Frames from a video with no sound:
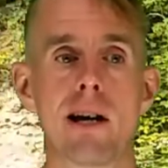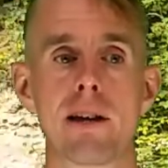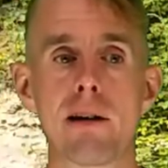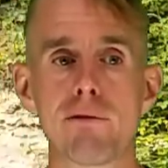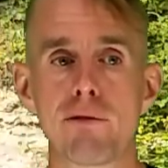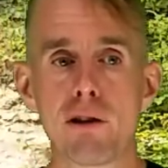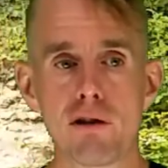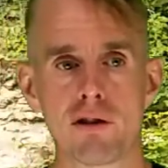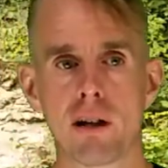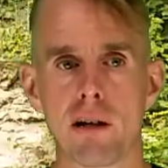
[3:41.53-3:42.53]
That
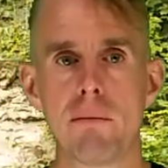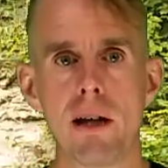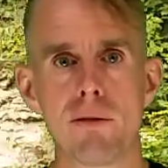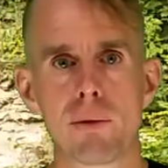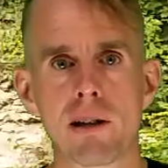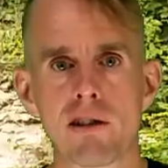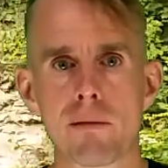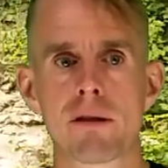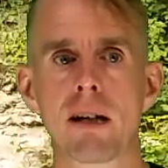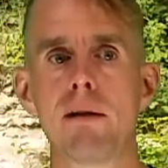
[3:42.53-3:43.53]
first term, if we
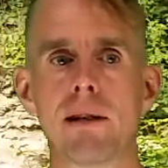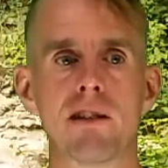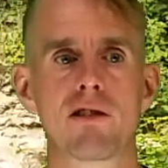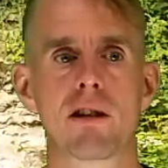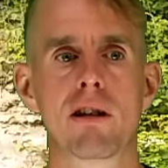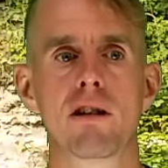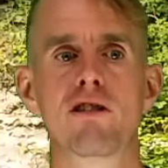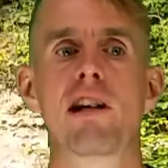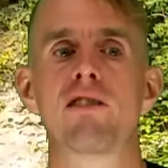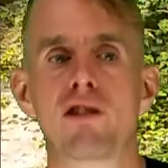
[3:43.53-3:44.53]
examine the limits,
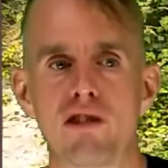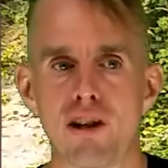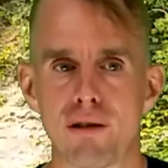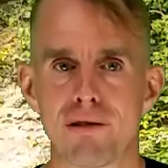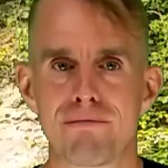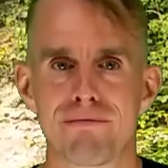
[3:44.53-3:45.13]
sets to zero.